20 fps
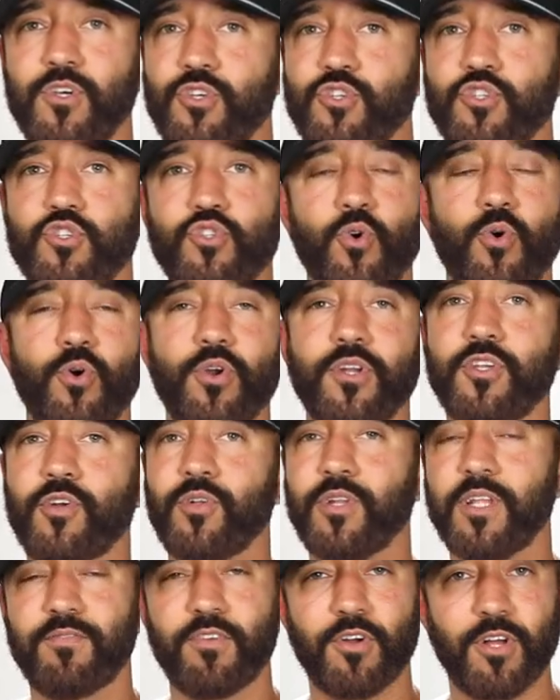stored in
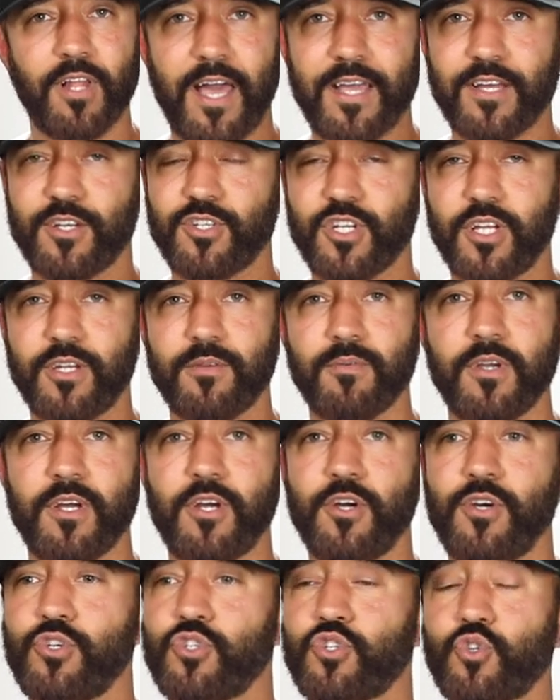your liver glycogen,
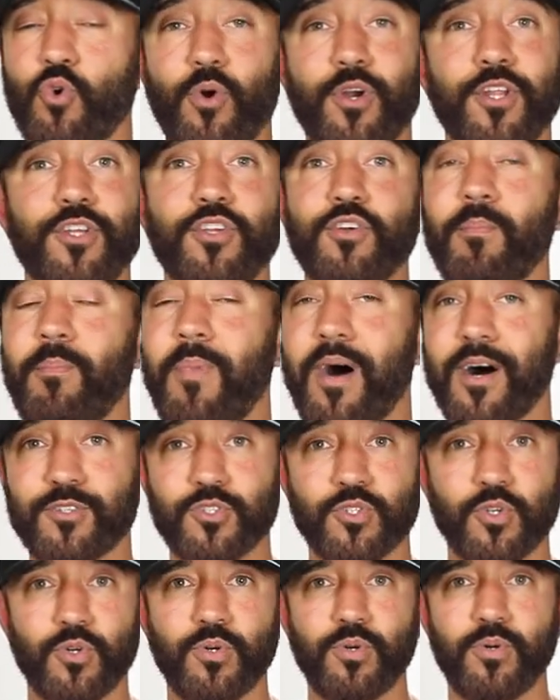stored in your
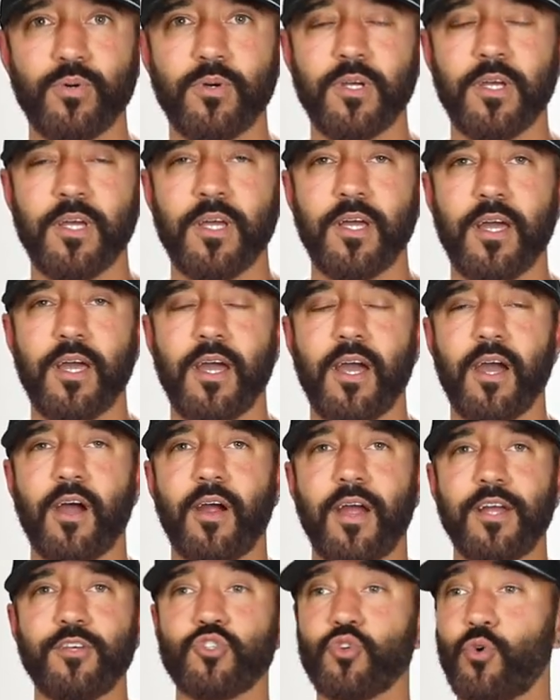muscle,
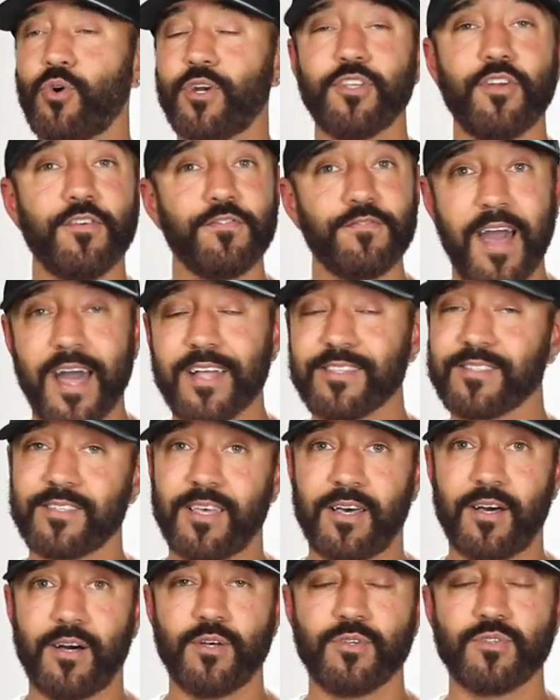all right, stored in your fat
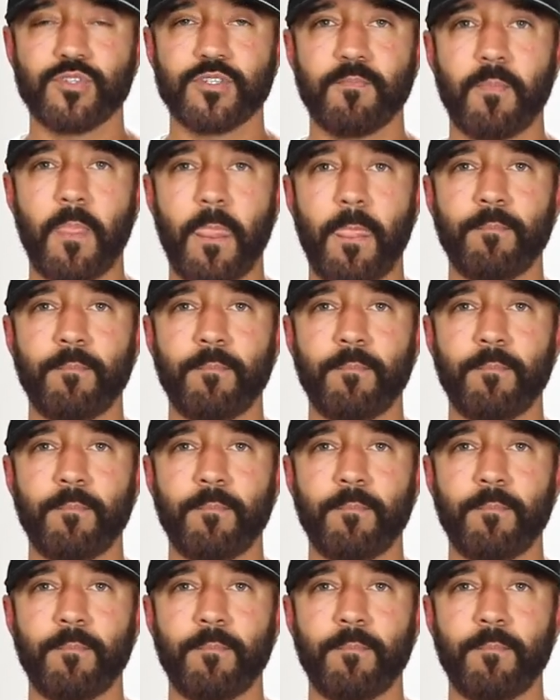cells.